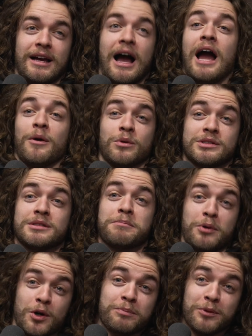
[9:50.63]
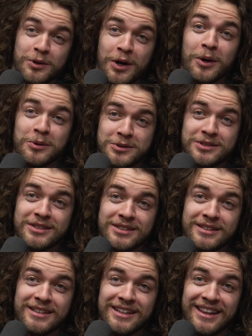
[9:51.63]
I was the purple ghost
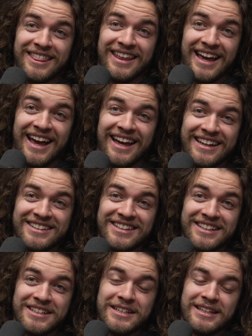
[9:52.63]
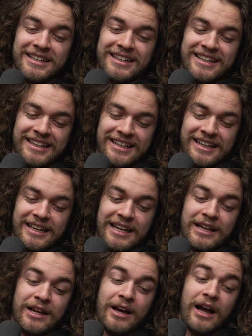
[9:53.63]
that
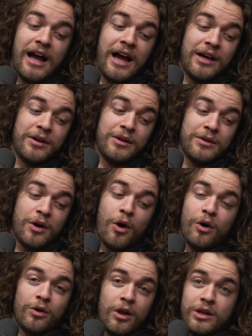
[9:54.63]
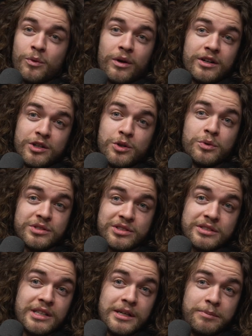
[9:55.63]
all I wanted to do was
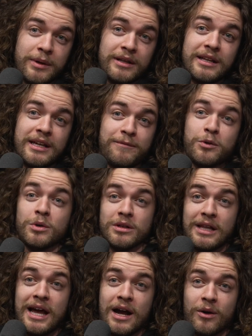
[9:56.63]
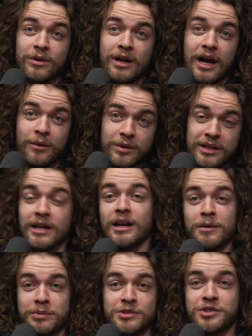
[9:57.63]
sleep. And then if you were loud, I would get
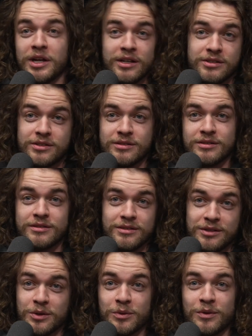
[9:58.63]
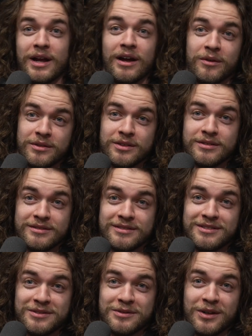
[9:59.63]
up and chase you around.
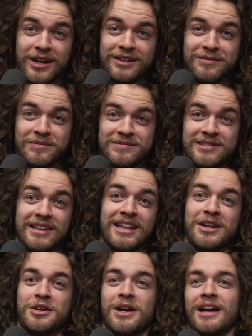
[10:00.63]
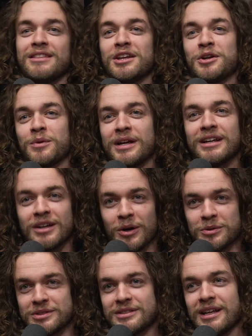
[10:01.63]
Right. And then you had the green
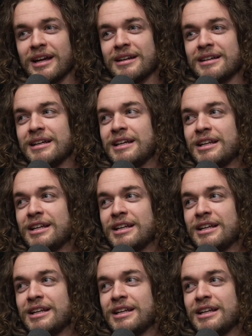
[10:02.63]
ghost that